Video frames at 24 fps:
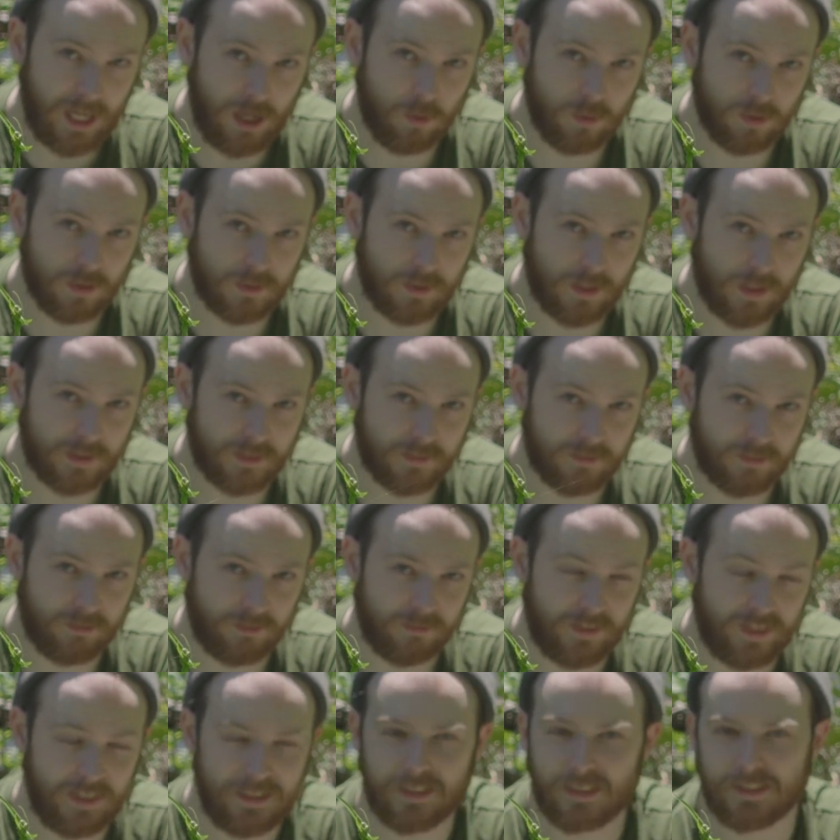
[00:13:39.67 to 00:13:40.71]
now, a lot of the
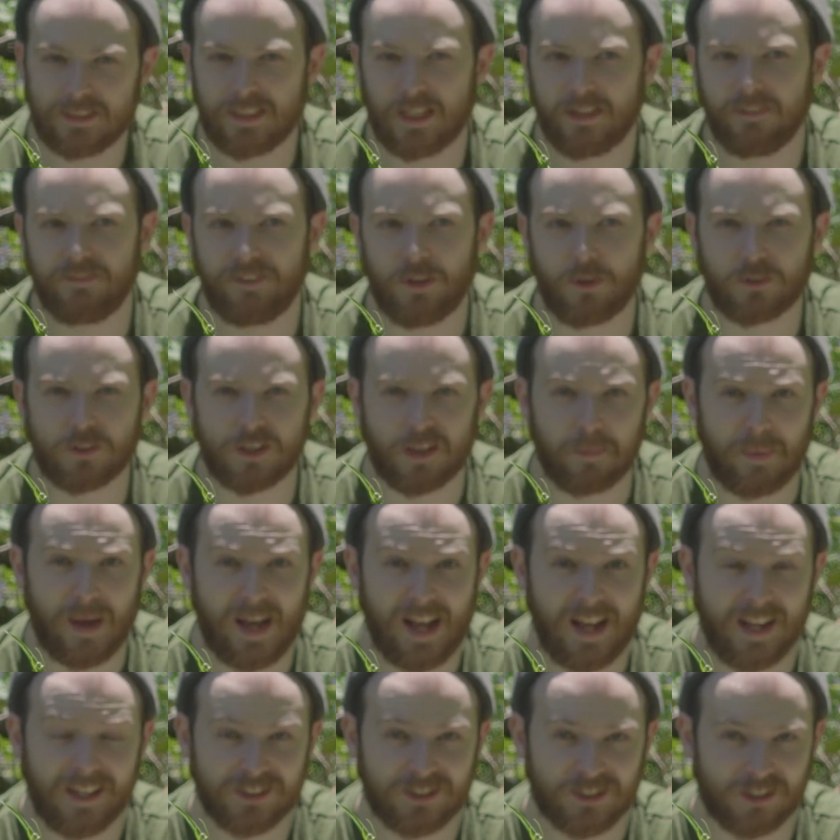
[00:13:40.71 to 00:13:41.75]
feelings I felt in the
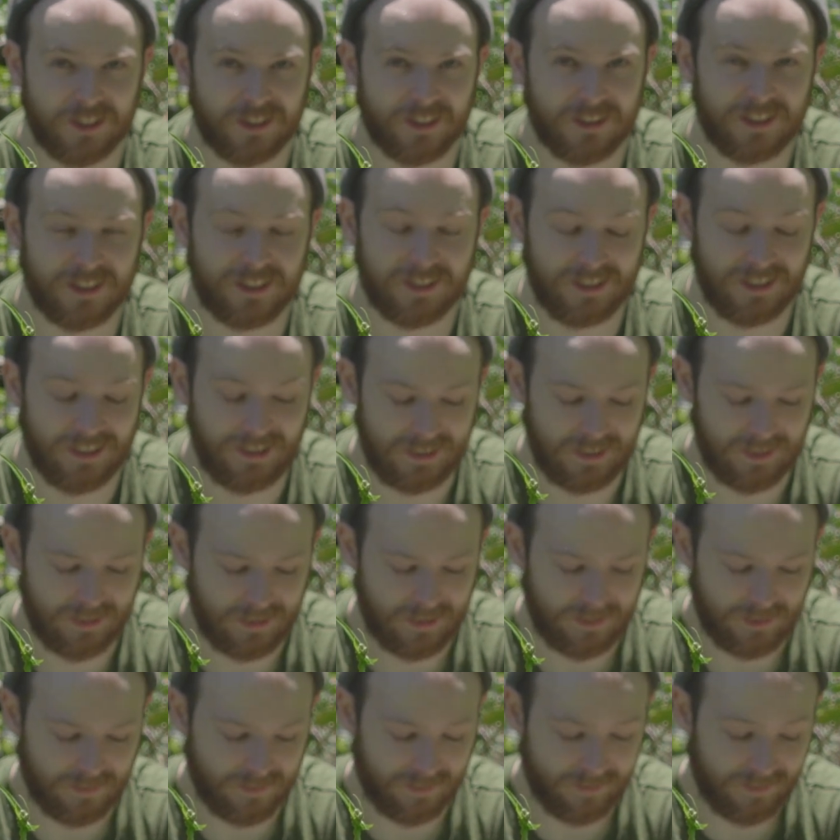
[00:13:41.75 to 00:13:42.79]
past are
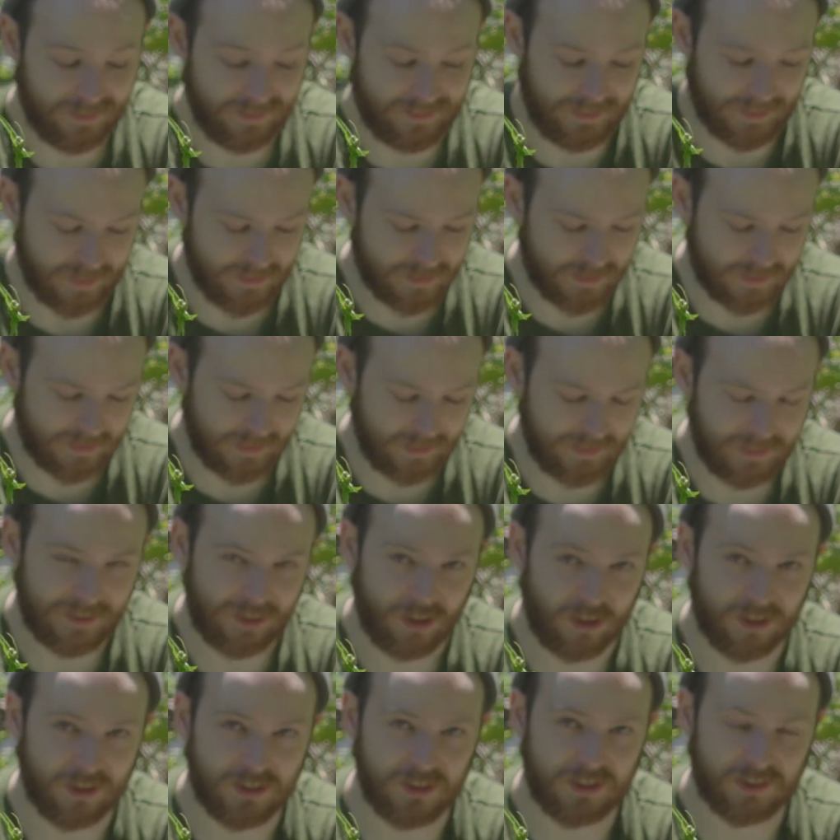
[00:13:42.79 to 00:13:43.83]
distant
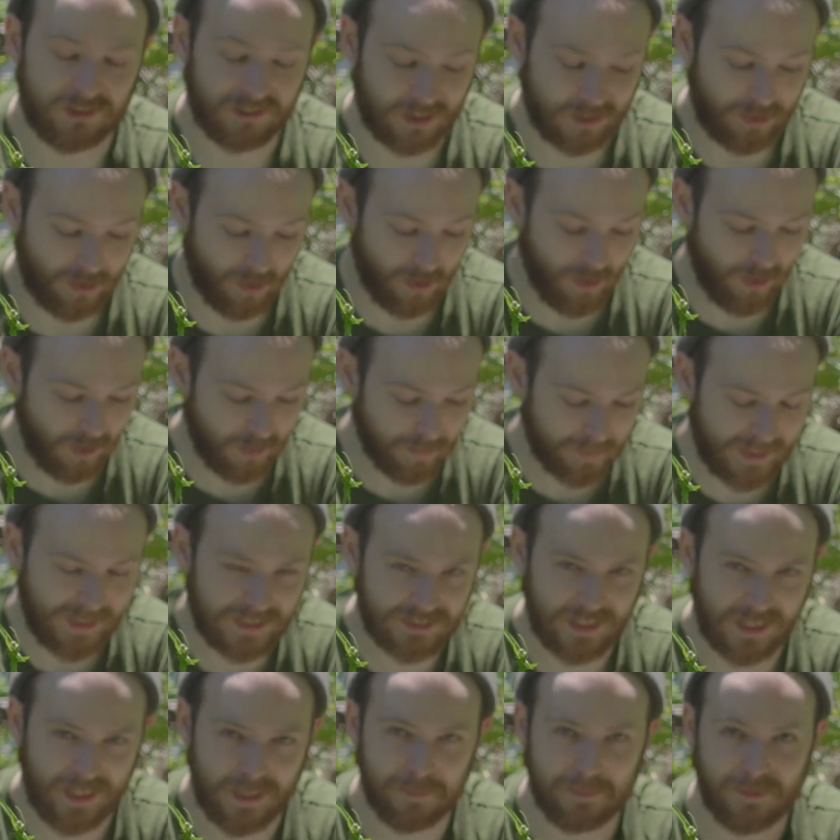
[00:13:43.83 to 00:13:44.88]
and hard to recall
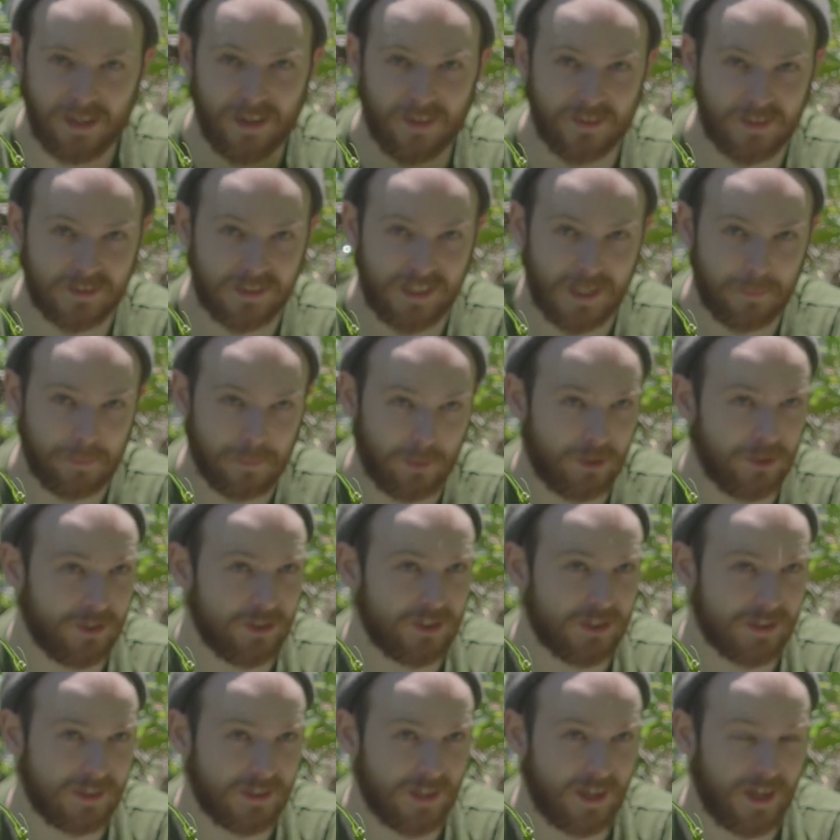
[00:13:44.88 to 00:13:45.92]
because I am not the same
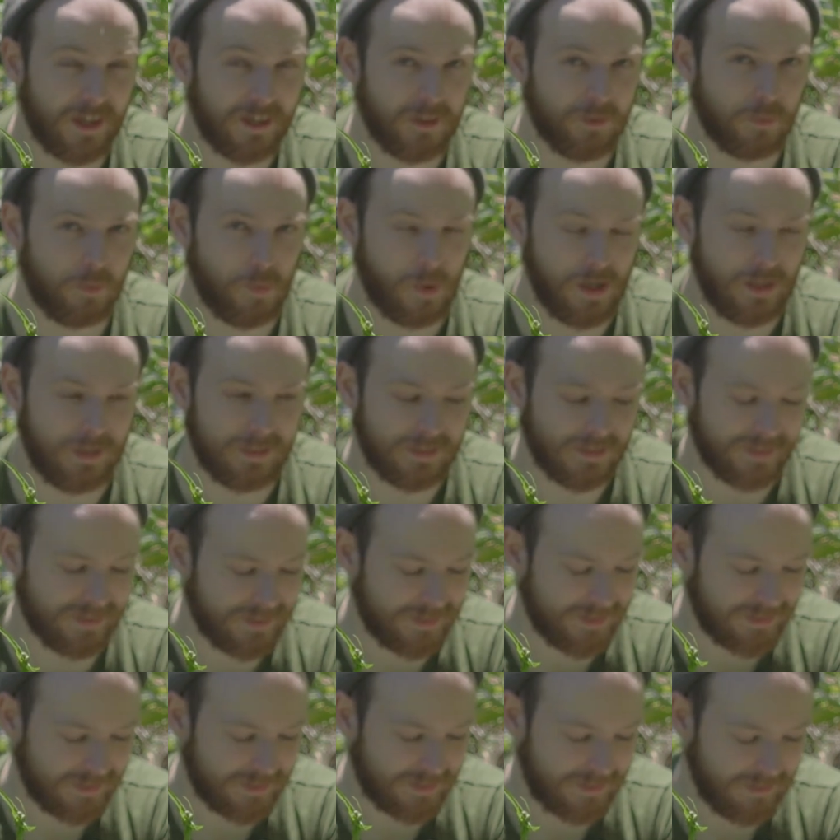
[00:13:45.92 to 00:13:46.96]
person I
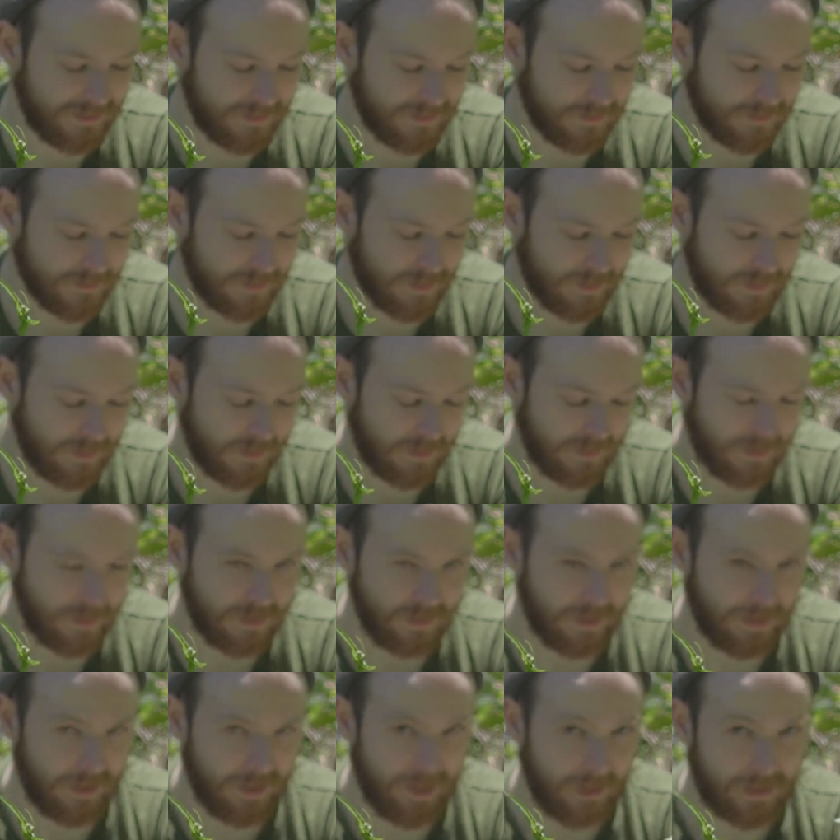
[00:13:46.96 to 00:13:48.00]
was.
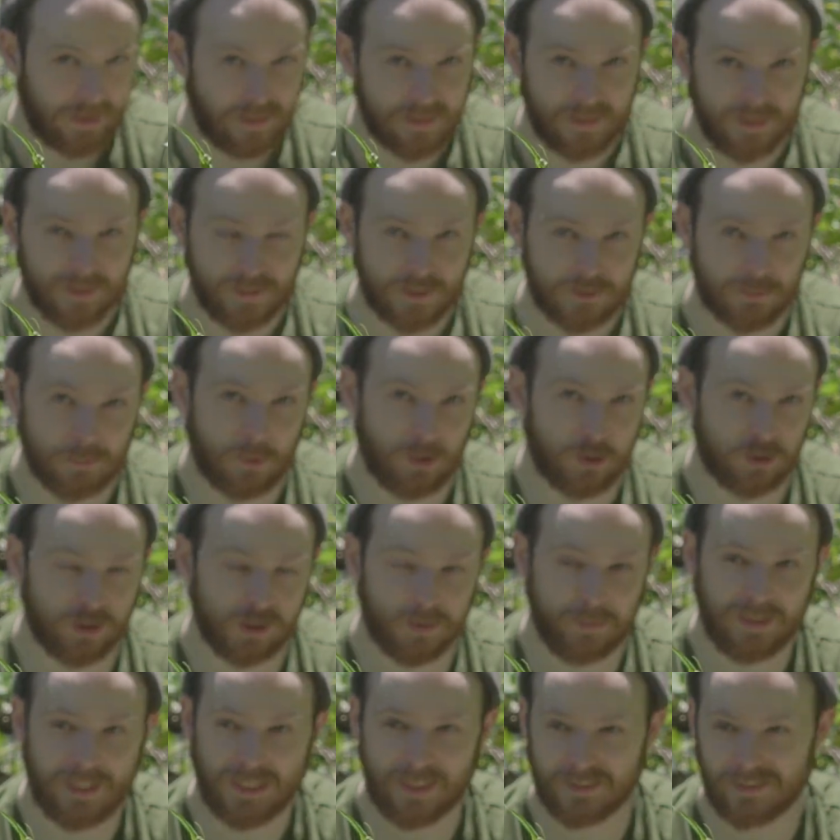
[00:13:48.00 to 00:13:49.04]
And I think that's
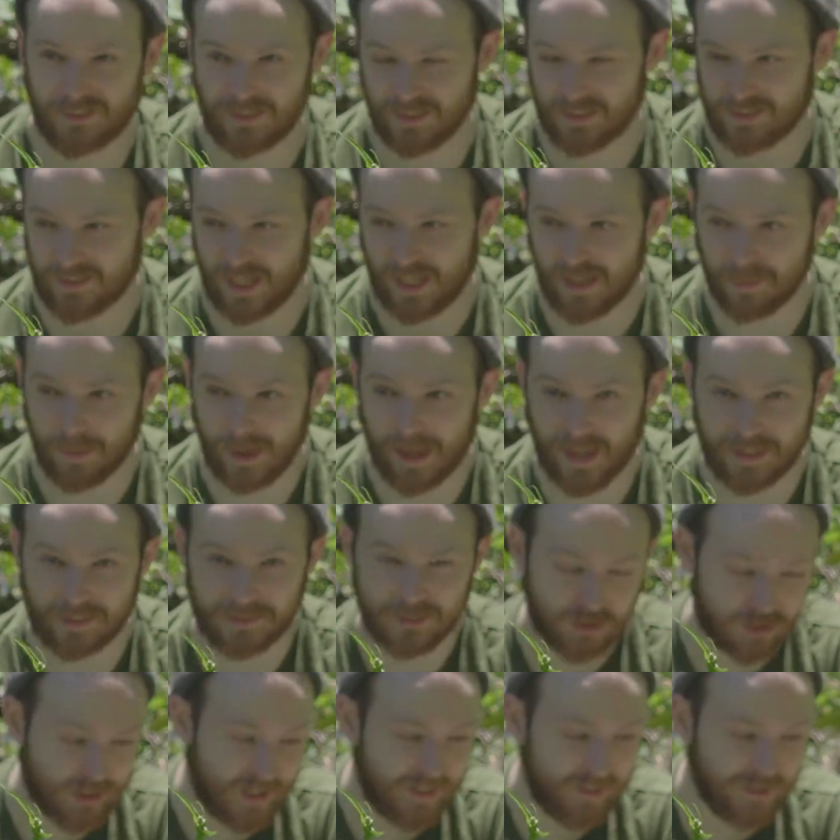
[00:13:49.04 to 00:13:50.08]
partially because this game
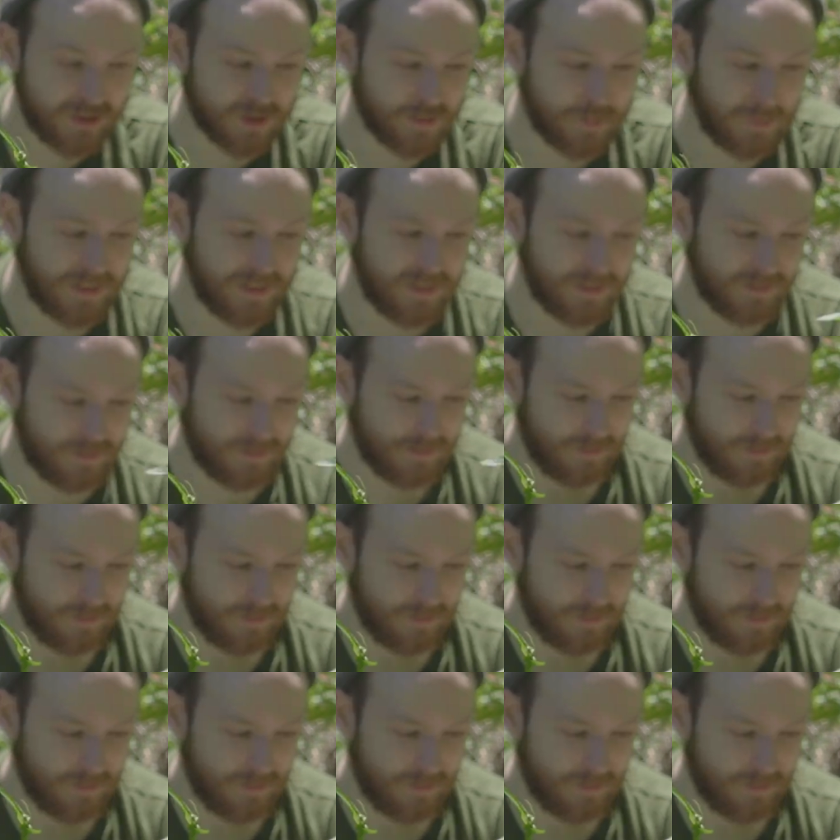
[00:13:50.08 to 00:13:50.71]
has changed me.